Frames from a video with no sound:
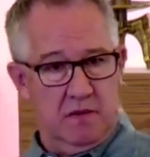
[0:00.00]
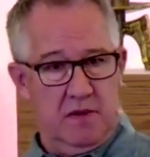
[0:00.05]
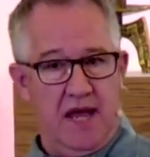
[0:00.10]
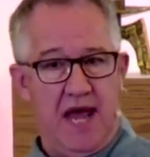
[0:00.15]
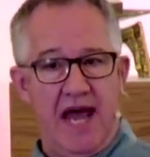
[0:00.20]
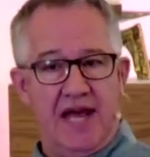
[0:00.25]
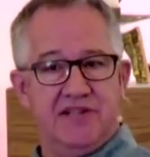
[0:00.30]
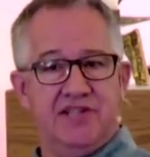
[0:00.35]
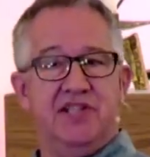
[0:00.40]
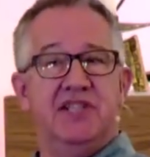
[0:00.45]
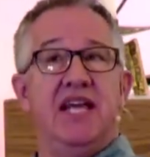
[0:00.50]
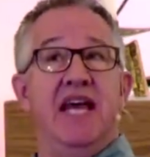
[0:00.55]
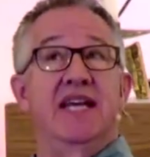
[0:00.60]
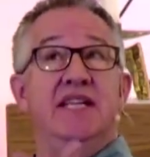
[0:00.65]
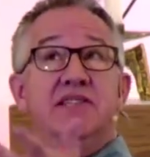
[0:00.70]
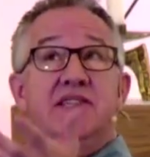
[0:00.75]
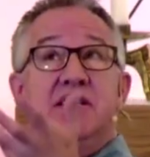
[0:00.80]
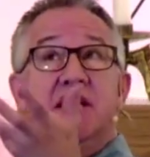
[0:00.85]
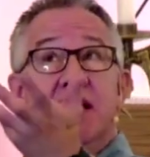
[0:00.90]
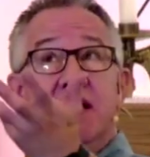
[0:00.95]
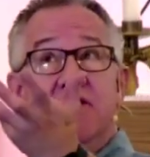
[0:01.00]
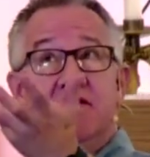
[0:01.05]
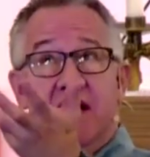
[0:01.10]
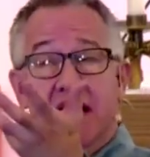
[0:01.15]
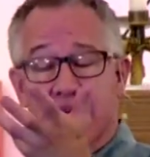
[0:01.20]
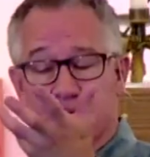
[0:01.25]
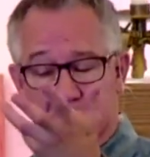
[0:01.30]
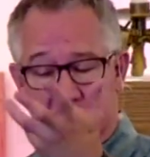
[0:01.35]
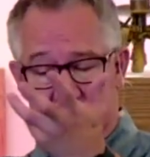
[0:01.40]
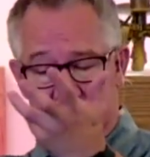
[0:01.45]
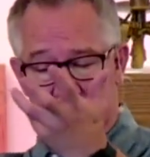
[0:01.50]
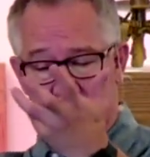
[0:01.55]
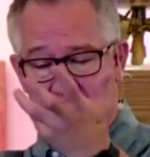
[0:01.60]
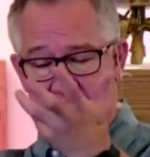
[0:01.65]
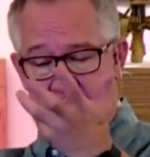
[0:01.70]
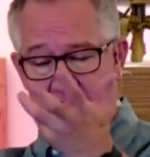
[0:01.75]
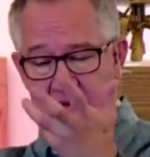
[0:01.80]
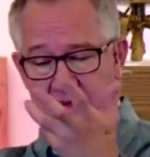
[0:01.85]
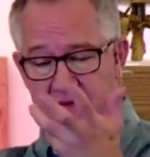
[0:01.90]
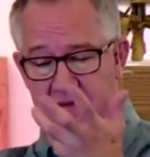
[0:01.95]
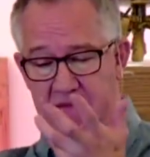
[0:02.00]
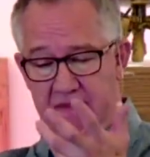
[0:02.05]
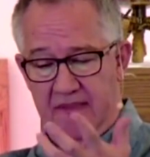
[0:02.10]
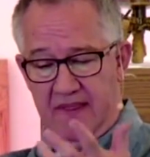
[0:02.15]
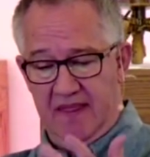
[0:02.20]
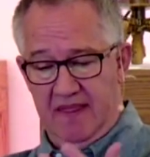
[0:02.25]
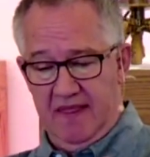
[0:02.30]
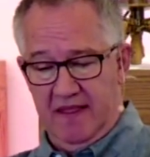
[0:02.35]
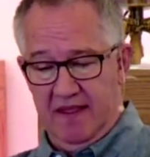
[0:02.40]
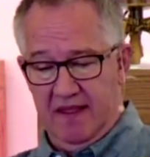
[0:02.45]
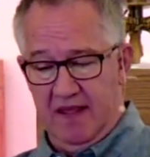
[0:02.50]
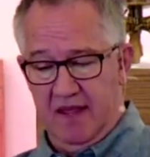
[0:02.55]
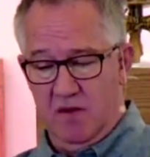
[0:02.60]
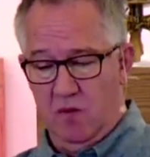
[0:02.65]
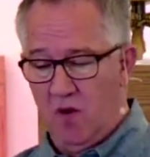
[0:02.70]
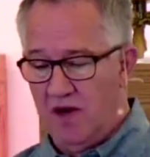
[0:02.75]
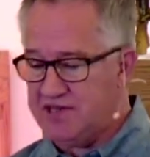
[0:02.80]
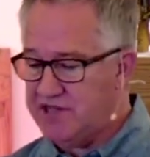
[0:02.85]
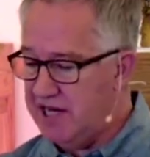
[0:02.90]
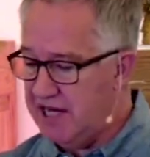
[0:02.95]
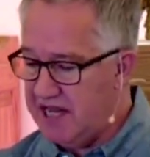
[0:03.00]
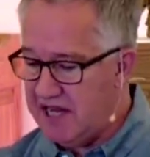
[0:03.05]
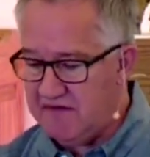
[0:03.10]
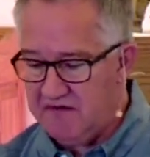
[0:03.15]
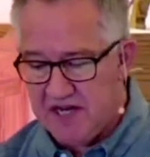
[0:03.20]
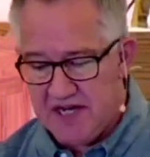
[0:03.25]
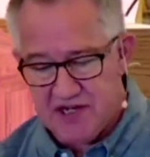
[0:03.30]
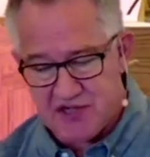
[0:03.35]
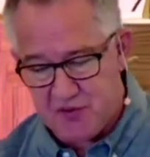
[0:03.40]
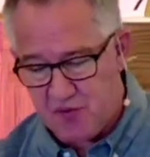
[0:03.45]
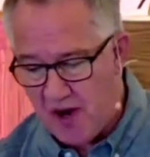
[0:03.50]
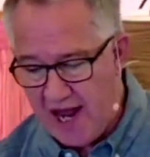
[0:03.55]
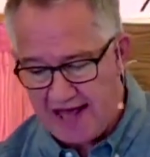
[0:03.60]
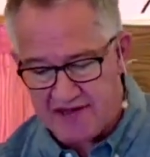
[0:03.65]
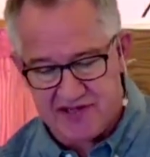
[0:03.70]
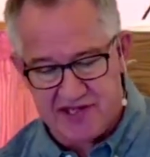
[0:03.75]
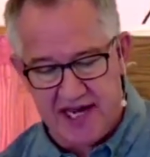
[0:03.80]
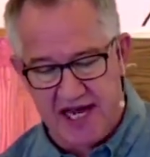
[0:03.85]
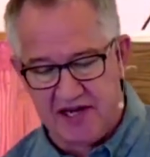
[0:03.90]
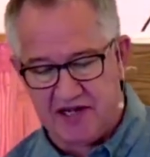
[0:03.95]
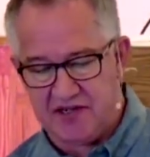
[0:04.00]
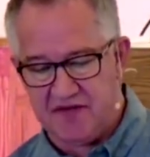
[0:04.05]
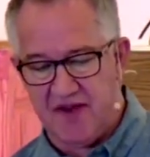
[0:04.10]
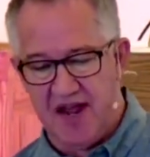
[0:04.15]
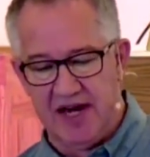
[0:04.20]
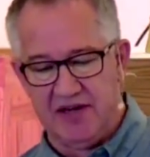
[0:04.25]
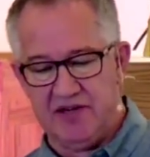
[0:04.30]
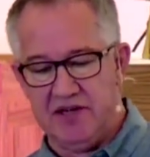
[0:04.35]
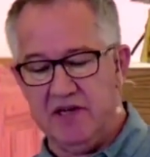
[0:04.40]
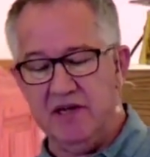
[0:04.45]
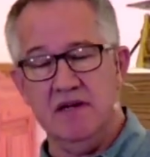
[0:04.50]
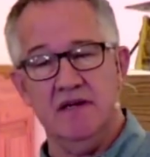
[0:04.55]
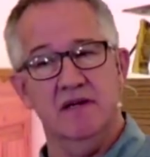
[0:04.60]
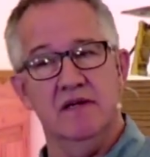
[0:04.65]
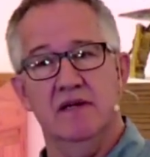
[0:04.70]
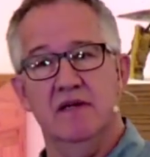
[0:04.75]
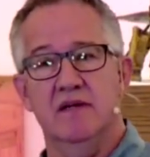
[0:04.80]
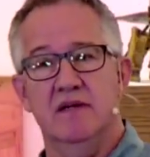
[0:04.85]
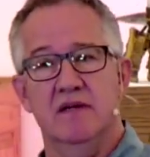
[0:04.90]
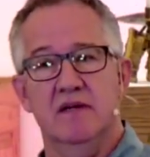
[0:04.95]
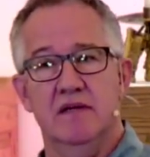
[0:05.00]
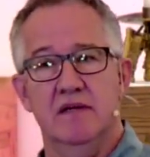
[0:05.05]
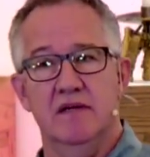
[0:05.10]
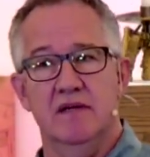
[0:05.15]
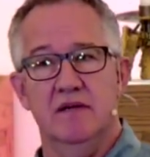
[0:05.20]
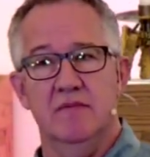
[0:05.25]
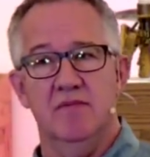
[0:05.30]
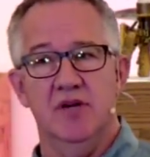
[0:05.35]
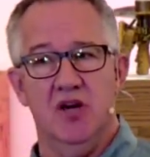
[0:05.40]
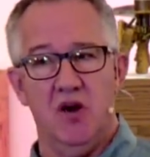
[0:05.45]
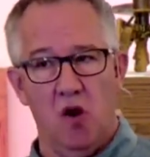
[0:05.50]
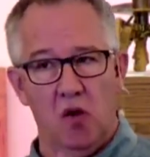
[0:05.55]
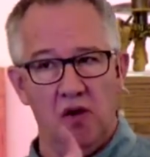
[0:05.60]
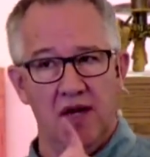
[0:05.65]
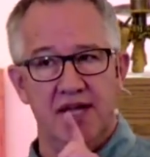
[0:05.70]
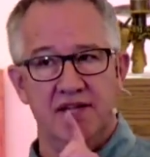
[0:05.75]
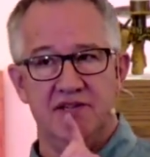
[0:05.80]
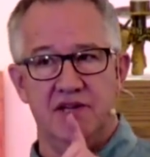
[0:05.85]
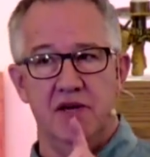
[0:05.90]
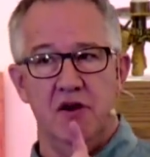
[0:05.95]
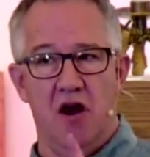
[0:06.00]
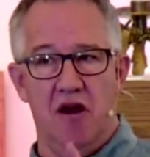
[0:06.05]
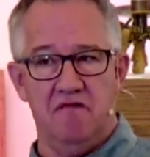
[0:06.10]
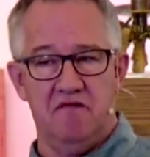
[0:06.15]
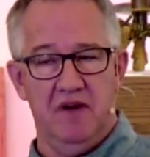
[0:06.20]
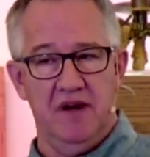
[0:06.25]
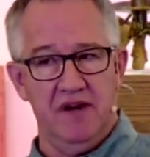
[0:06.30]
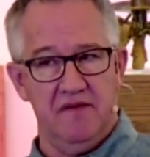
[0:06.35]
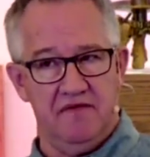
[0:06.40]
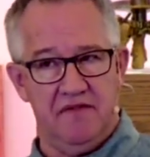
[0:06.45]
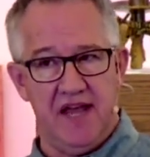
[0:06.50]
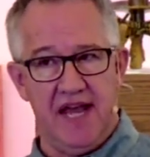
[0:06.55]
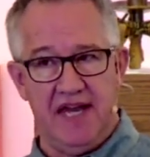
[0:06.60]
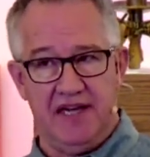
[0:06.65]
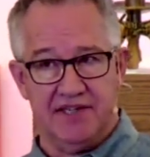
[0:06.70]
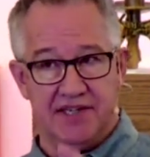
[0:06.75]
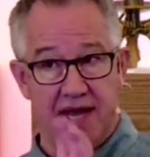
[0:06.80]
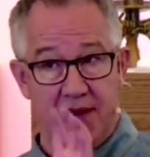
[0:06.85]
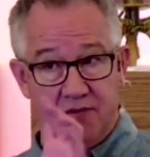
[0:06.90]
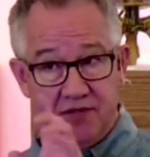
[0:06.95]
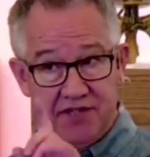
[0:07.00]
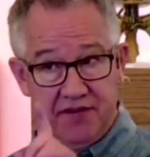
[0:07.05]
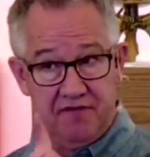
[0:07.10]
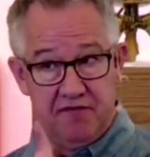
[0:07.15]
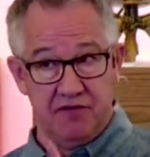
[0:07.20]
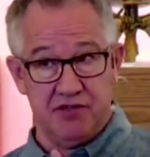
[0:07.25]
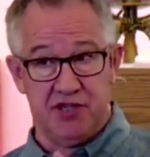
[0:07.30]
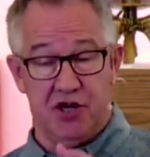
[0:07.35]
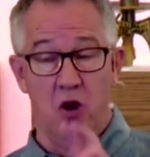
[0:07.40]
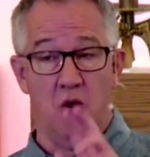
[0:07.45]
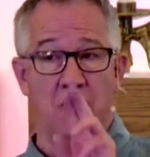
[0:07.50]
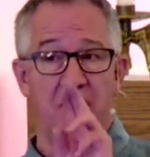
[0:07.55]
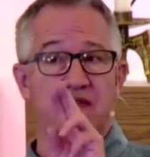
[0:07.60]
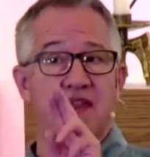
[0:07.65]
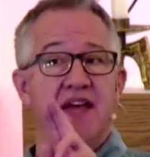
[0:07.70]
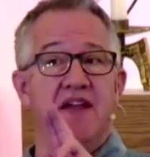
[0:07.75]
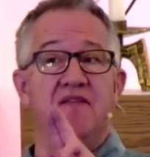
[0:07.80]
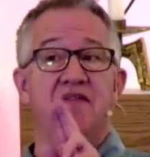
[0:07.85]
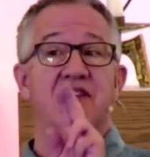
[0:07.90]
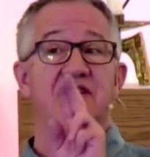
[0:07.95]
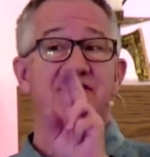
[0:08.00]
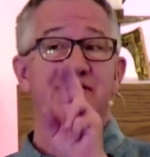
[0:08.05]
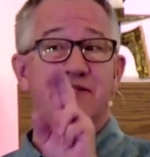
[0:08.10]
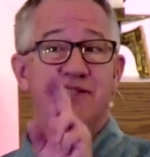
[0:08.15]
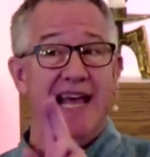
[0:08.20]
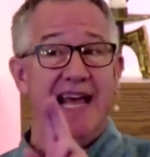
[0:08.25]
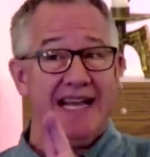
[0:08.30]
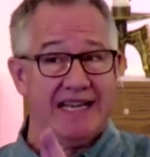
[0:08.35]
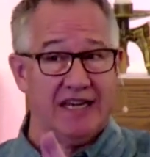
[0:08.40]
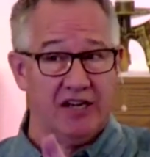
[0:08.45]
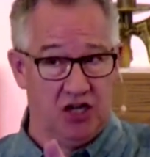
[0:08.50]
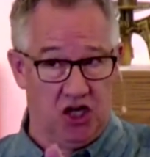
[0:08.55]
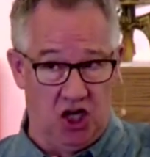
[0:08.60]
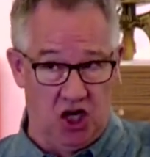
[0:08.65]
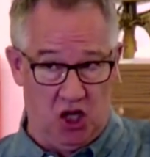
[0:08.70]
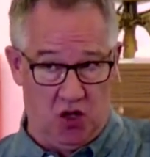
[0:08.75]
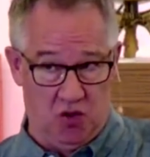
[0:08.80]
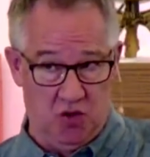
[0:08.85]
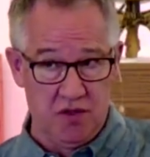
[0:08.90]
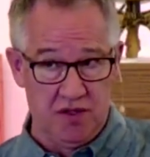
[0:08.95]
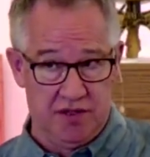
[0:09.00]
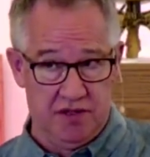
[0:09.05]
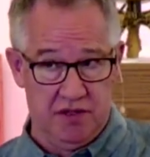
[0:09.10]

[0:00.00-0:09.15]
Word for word: as thanksgiving. It wasn't given as wrath satisfaction, but only as an offering of thanks. That was the first goat. Then the second goat,